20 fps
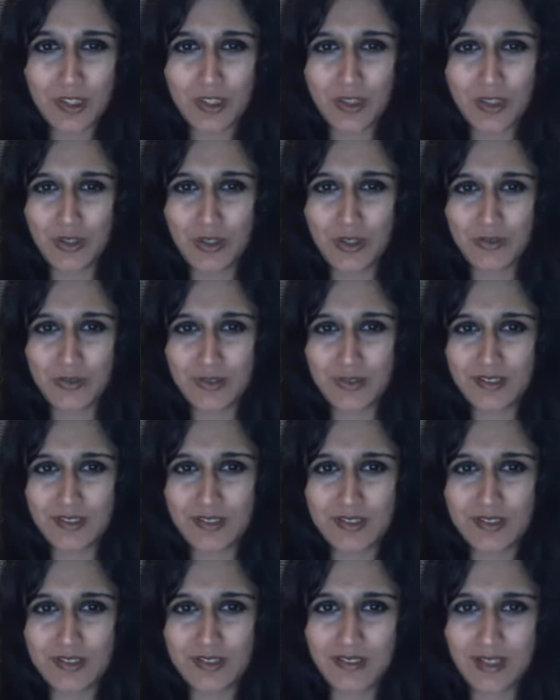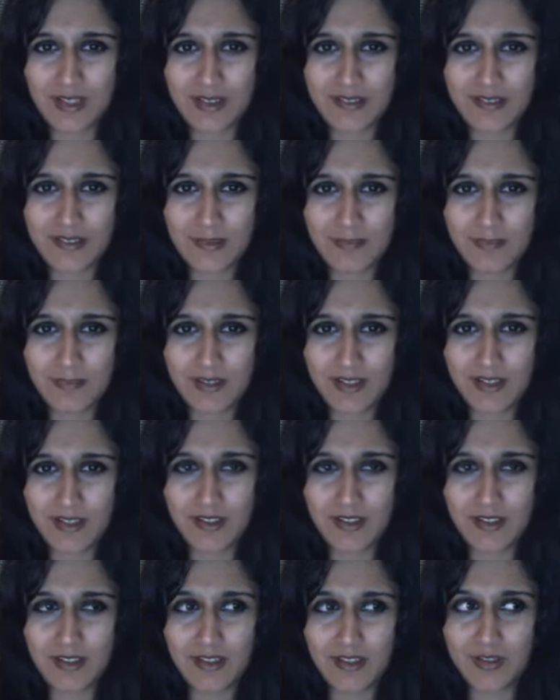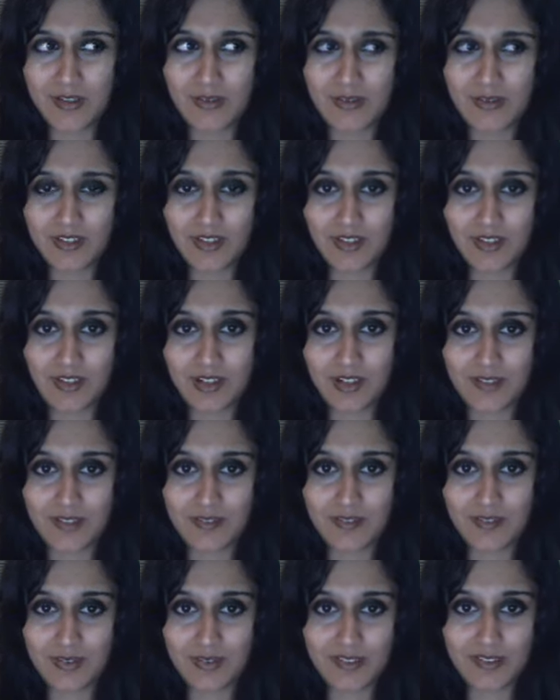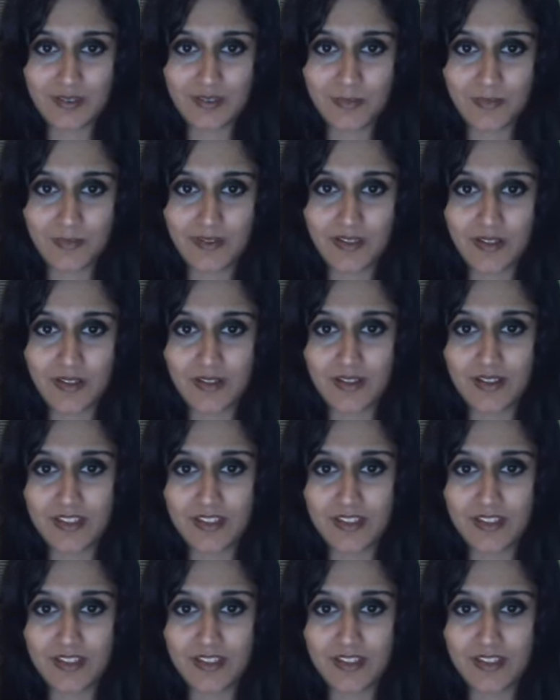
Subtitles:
you know, just to say something and accuse her of doing something,